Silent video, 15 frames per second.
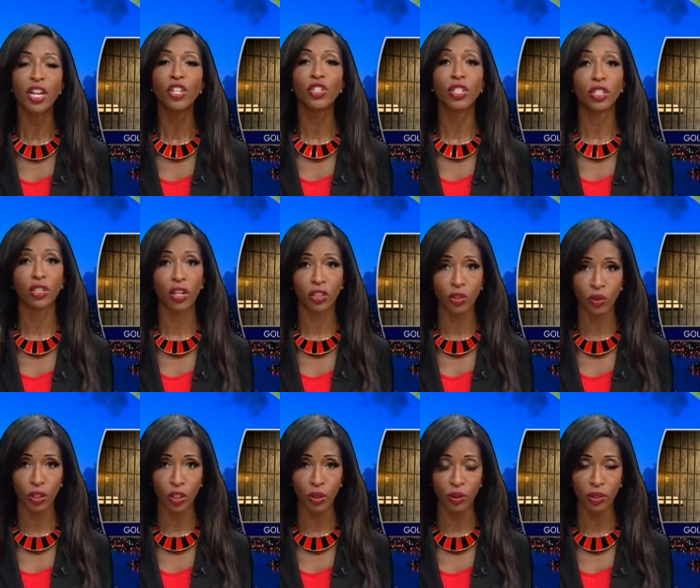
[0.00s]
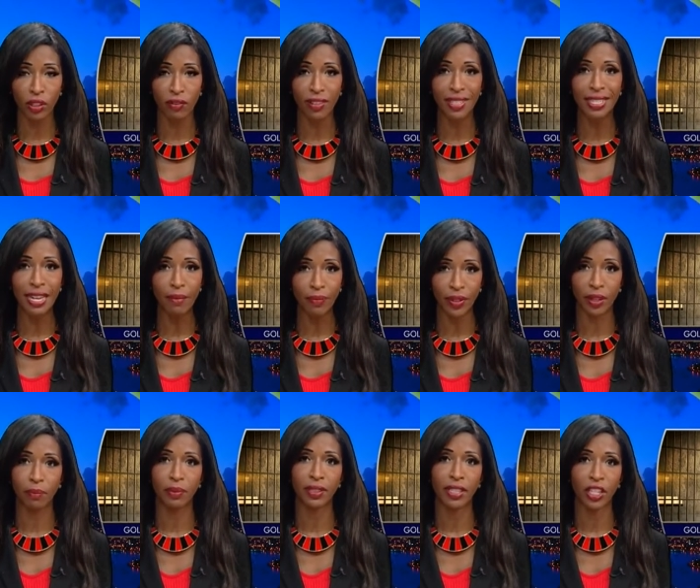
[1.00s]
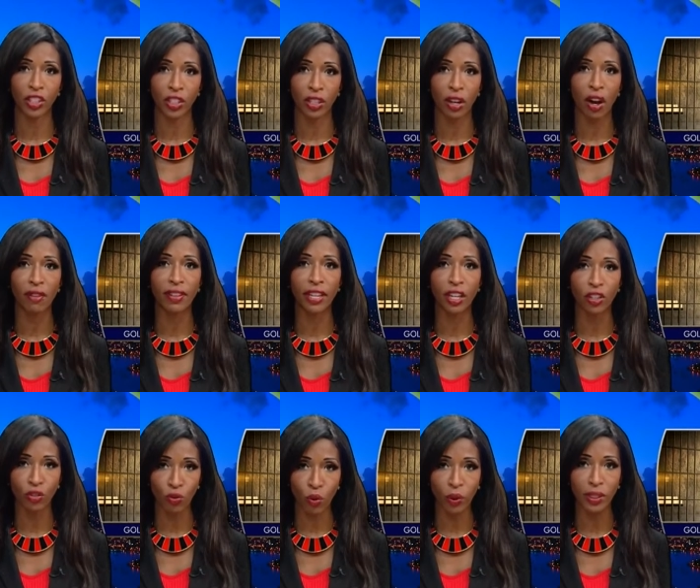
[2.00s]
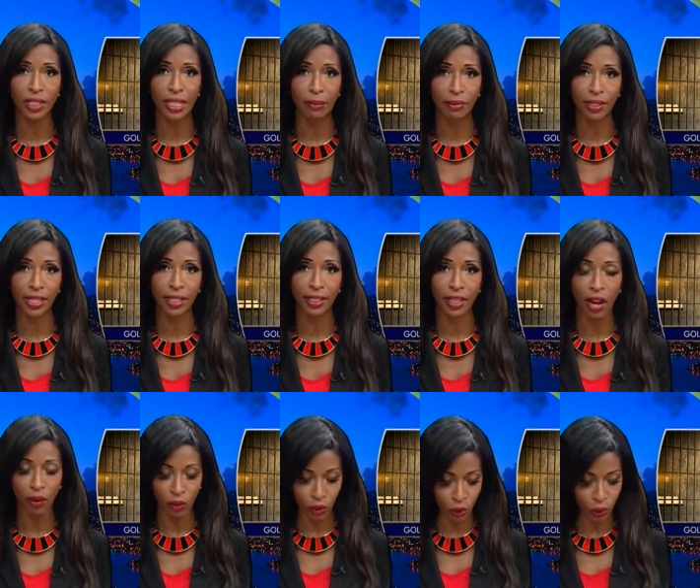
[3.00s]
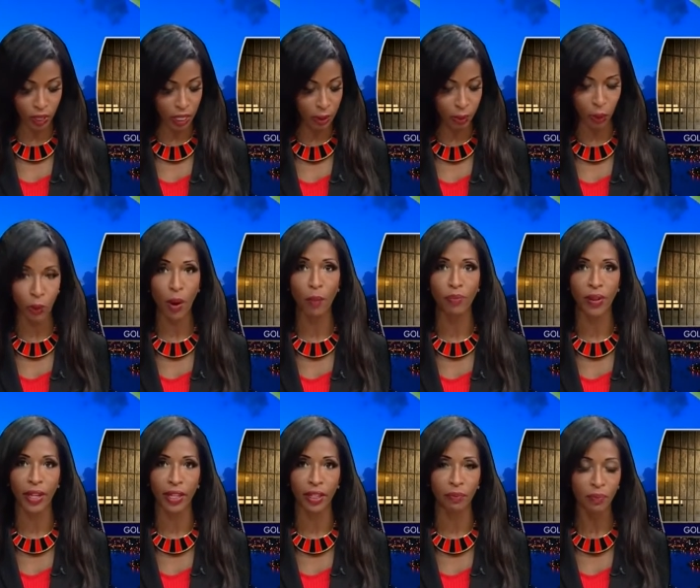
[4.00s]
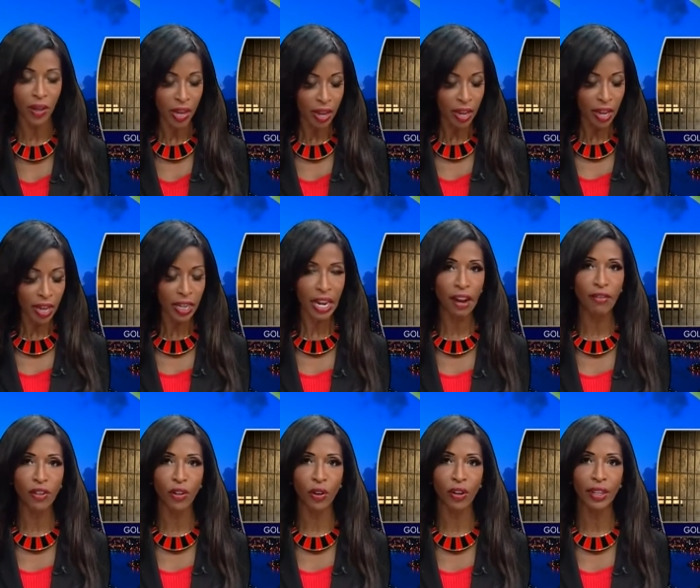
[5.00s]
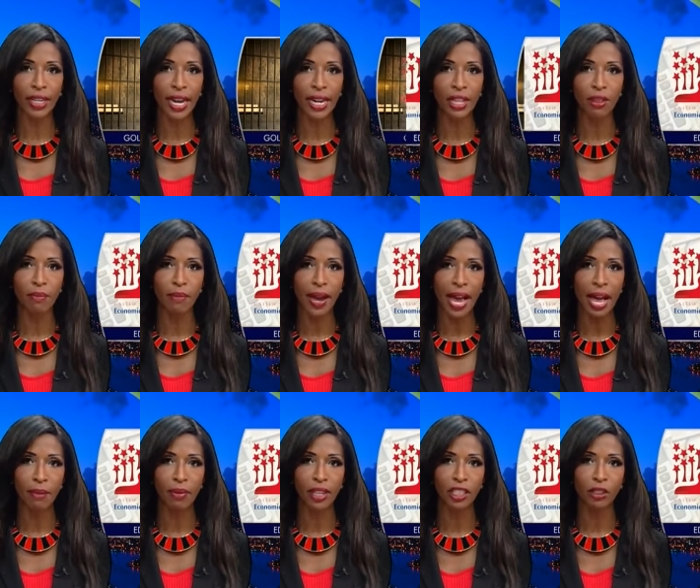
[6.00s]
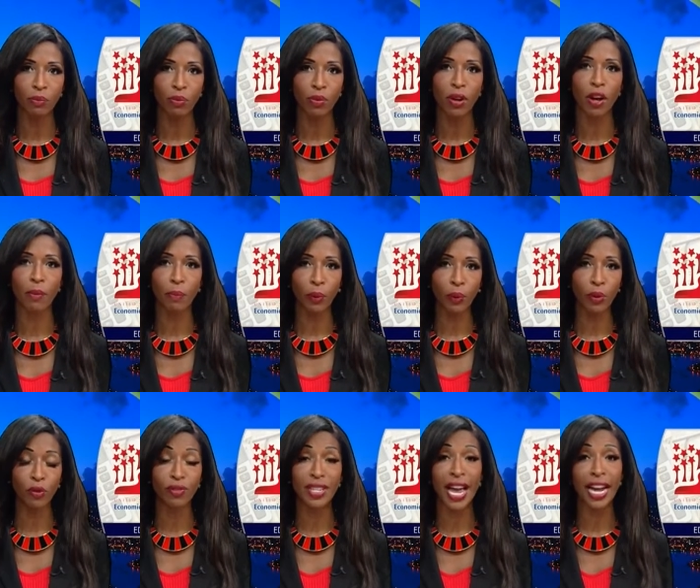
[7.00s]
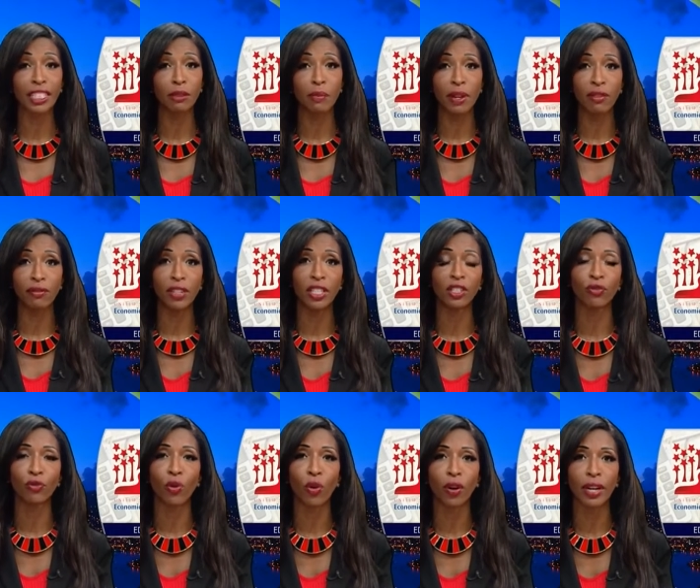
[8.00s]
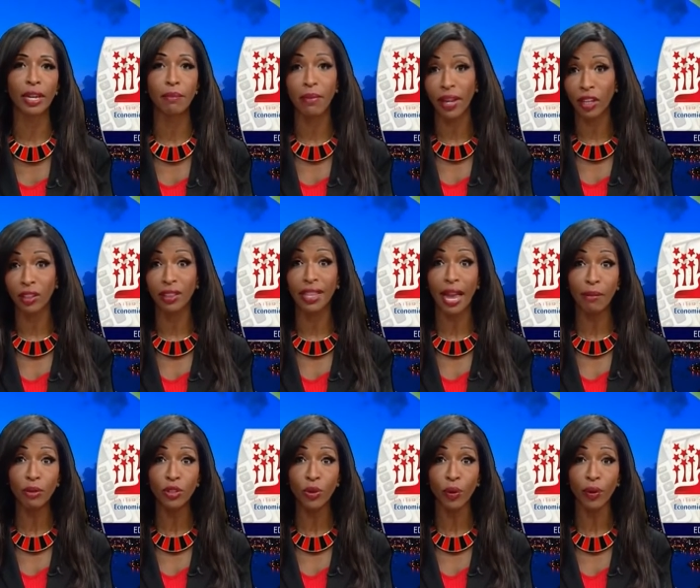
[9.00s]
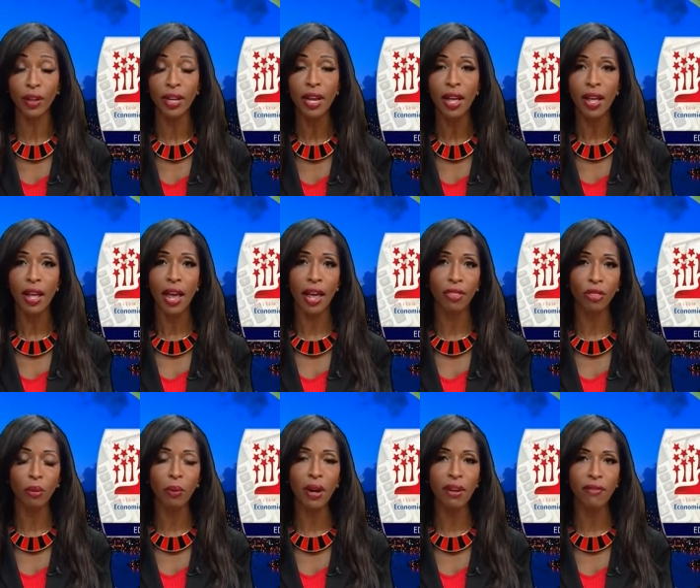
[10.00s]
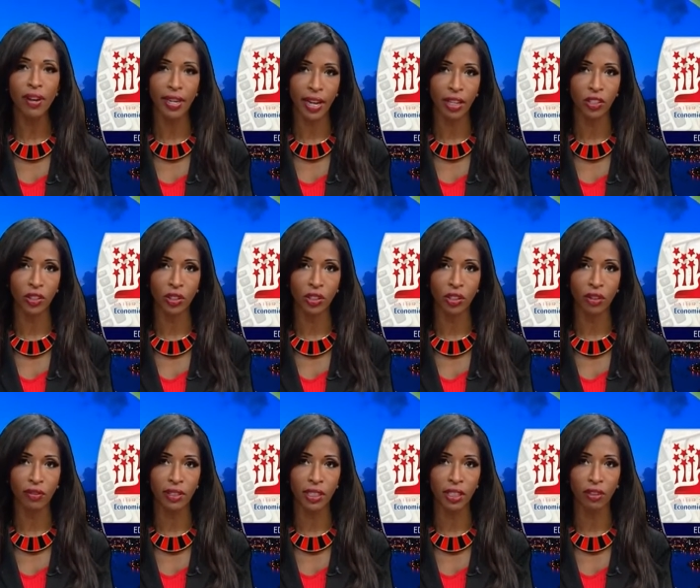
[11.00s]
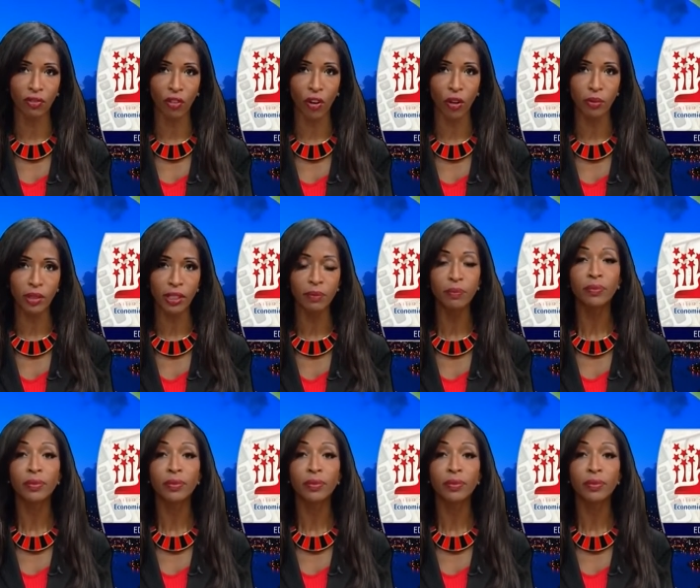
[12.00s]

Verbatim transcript: She's also accused of attempted possession of a controlled substance. Count to keep you updated. Governor Kenneth Mapp has approved tax benefits for a medical laboratory and three financial services firms.